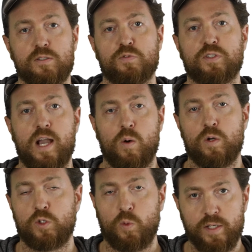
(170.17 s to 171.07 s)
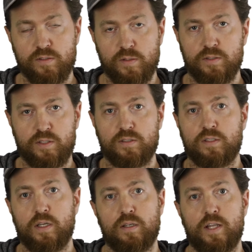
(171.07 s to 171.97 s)
you've scoured
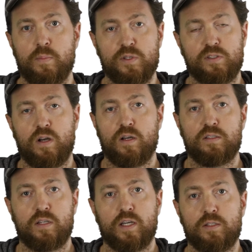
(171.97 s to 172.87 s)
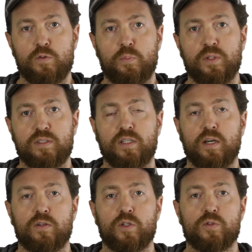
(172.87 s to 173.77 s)
Craigslist and Amazon and you've put
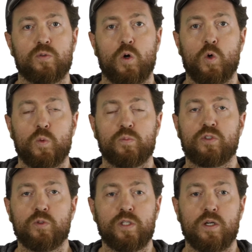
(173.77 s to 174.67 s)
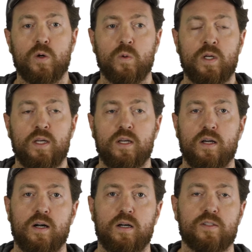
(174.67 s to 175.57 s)
together your home studio,
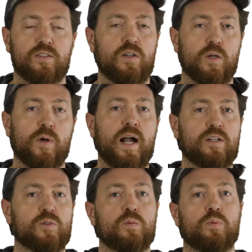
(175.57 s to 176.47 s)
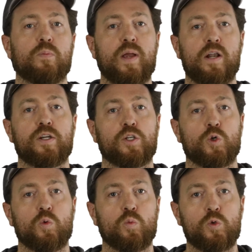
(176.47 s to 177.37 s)
let's talk about actually preparing
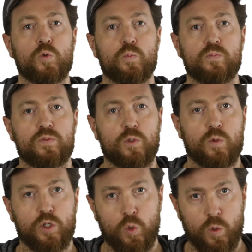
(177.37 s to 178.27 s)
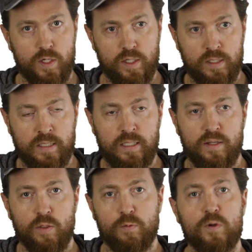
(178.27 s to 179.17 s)
your room to record.
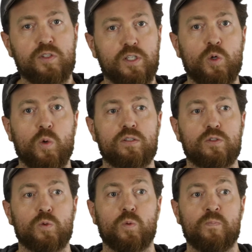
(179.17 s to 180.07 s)
The first thing you want to do